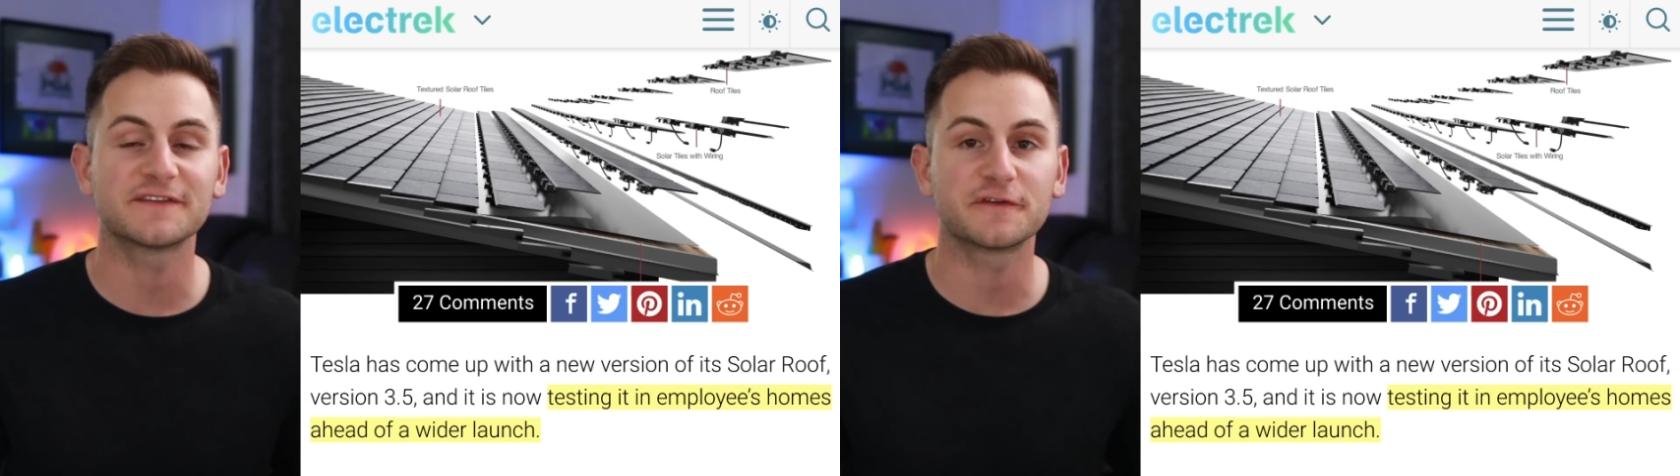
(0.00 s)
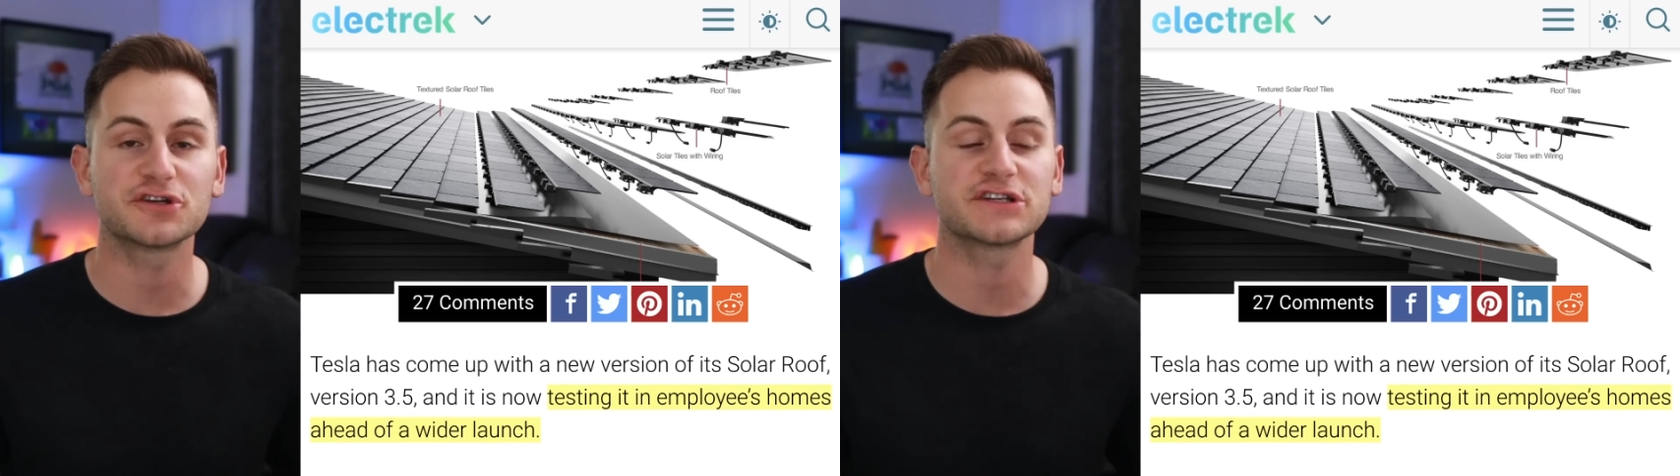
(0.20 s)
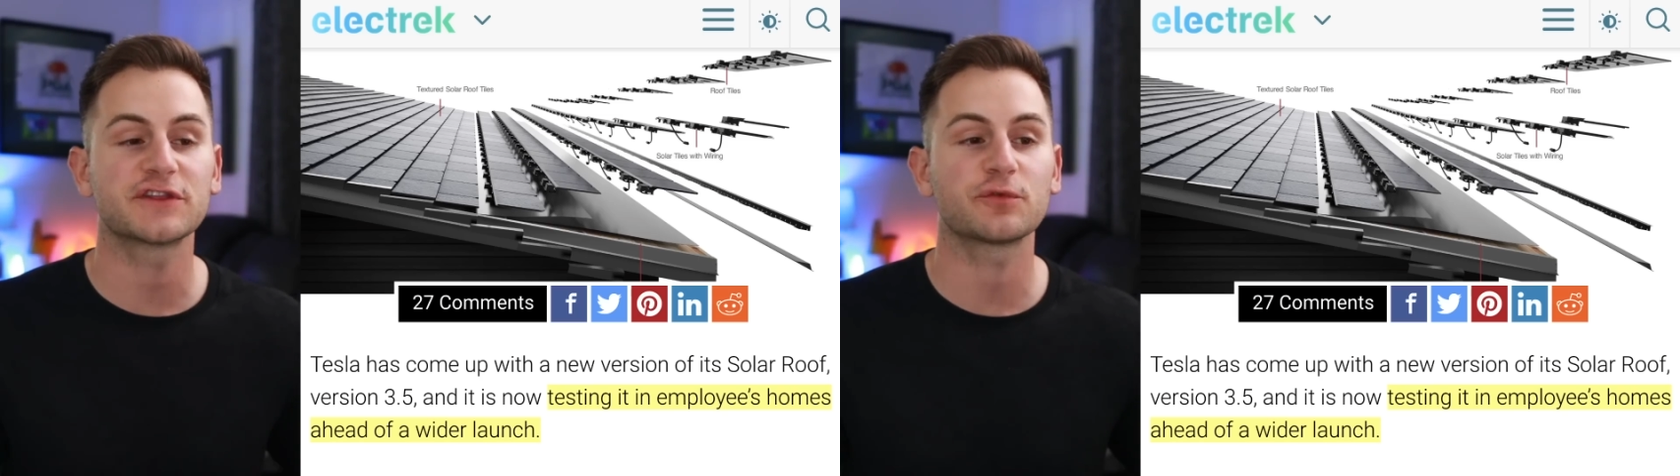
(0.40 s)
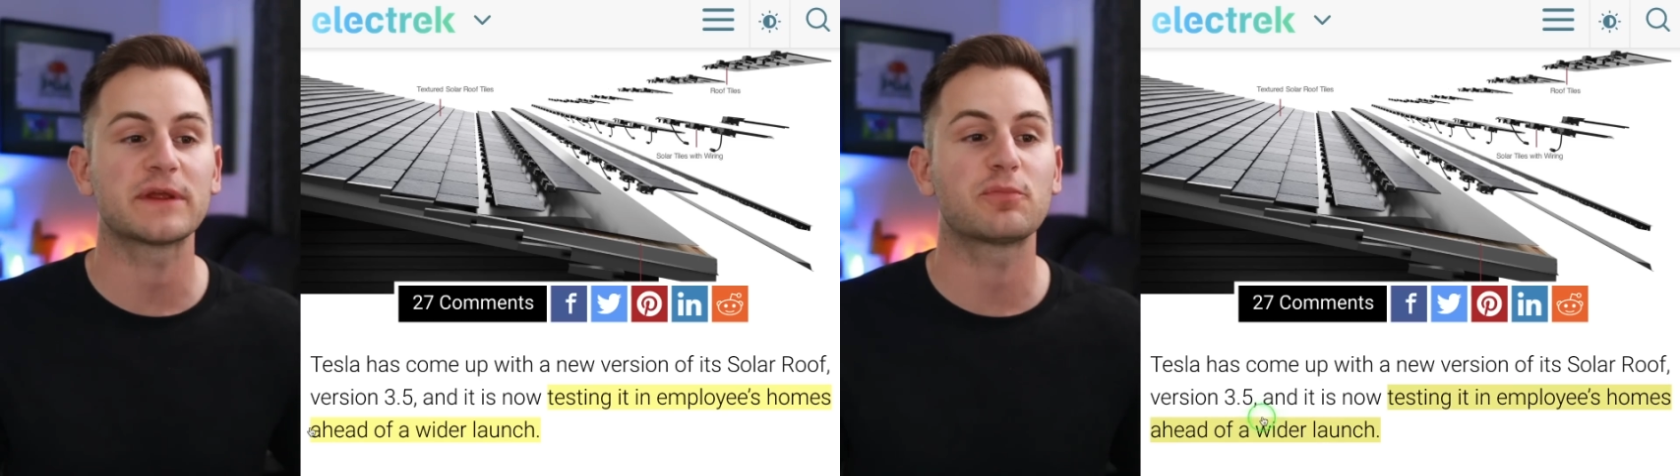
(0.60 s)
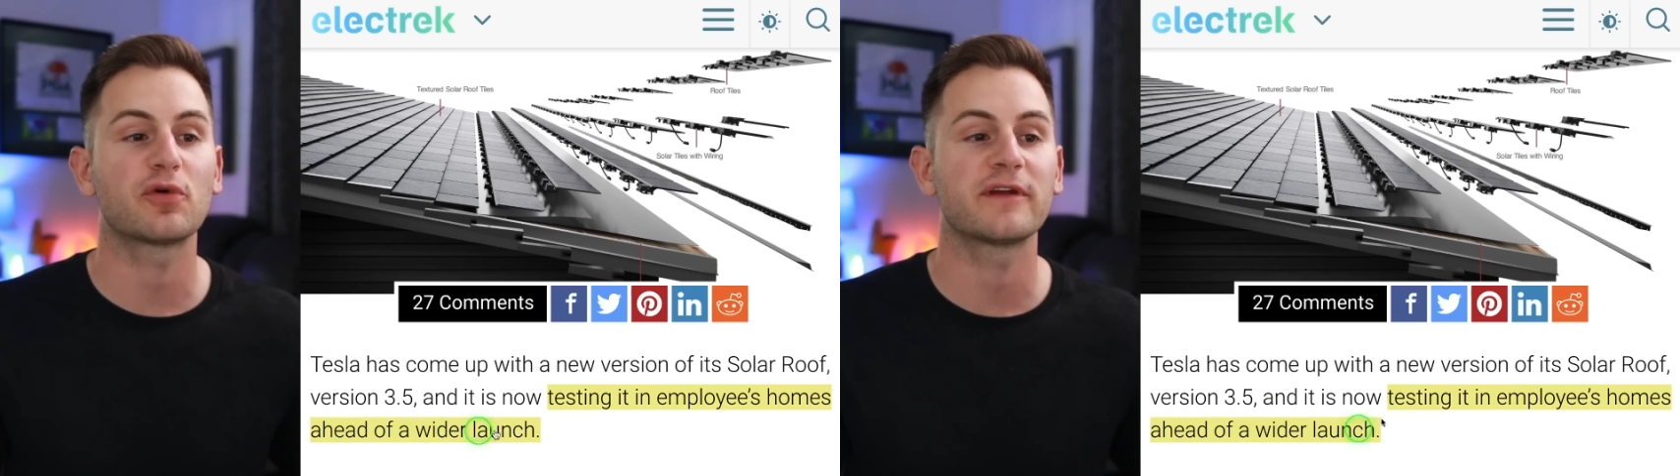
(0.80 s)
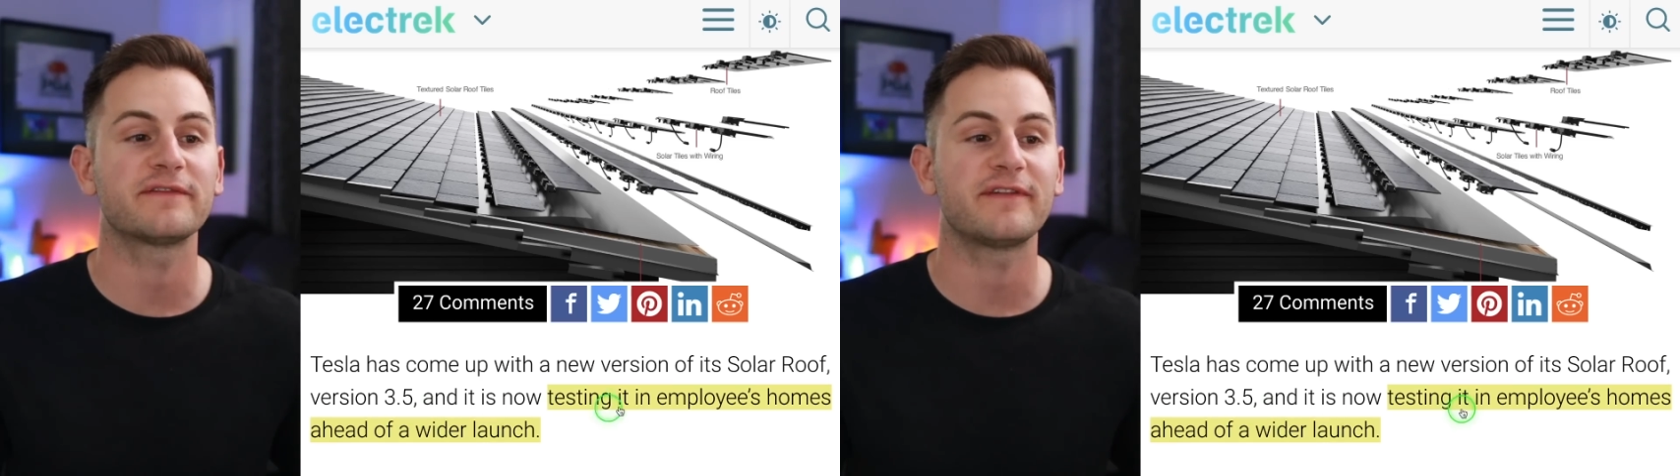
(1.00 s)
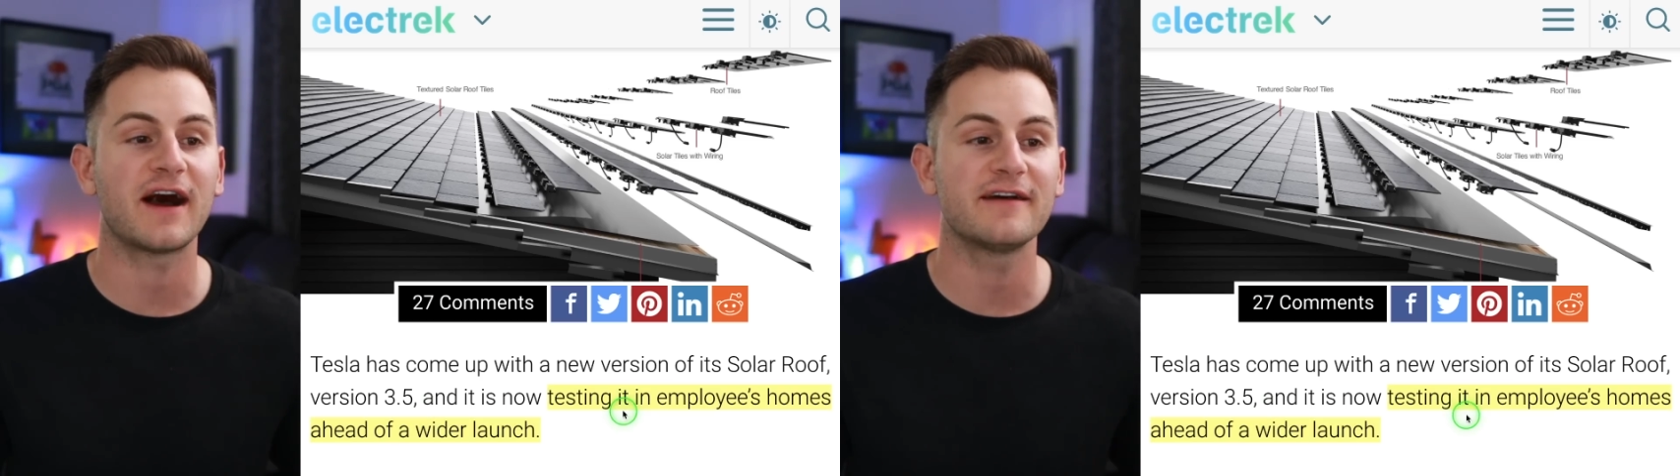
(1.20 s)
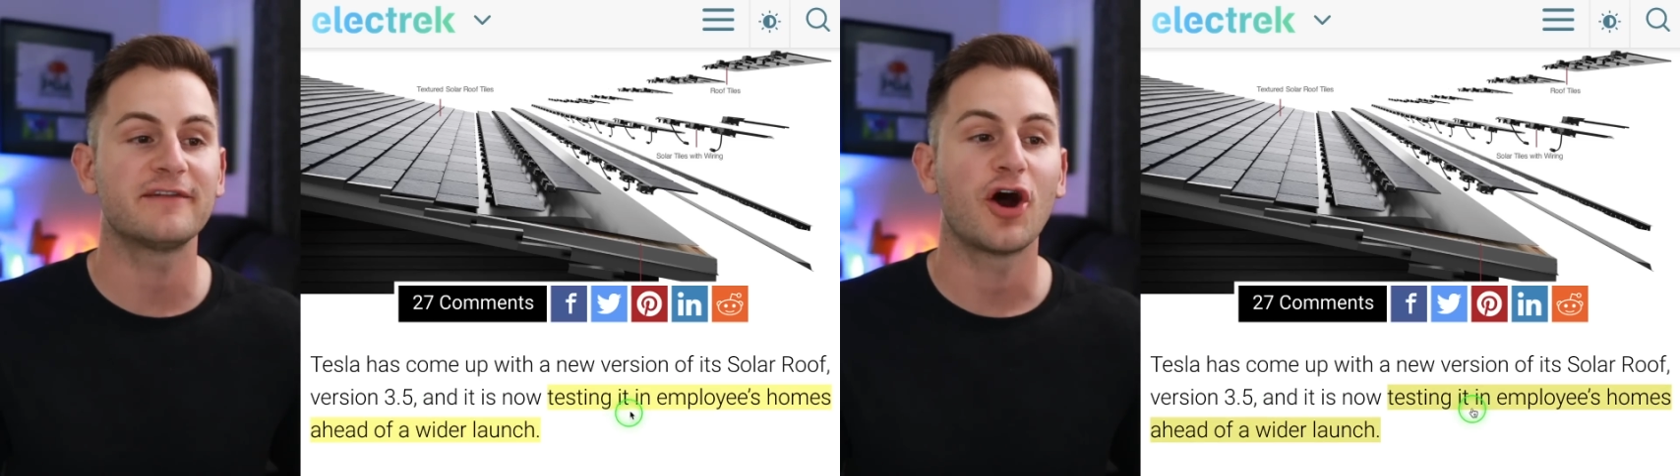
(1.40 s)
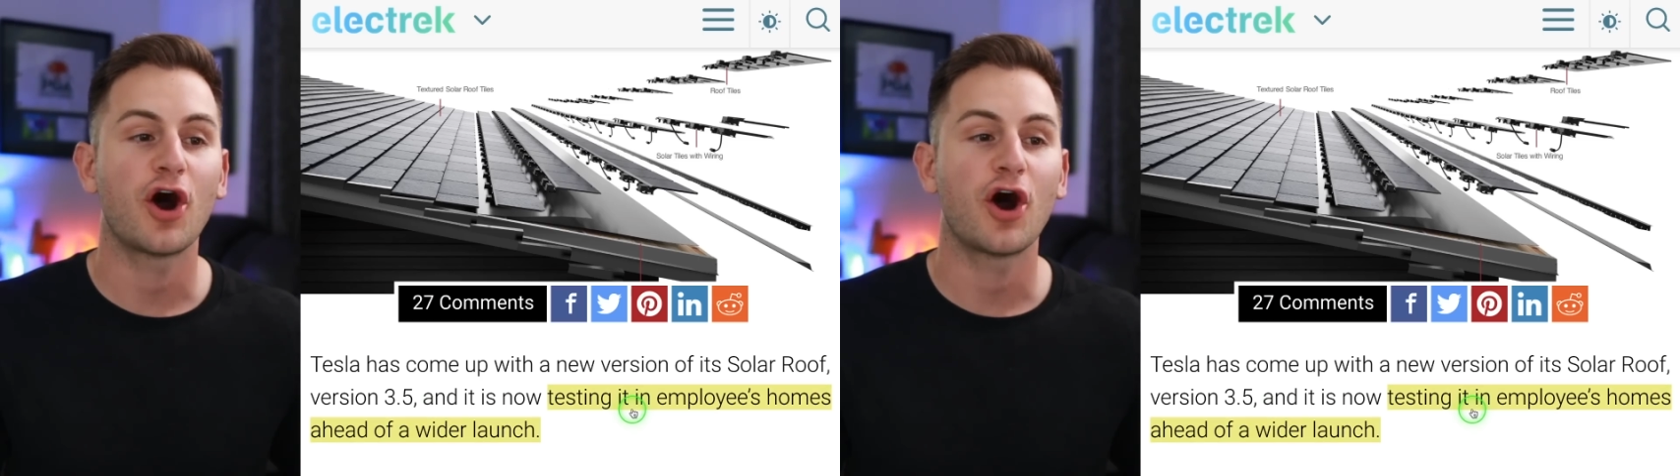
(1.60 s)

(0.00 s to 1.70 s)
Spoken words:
version 3.5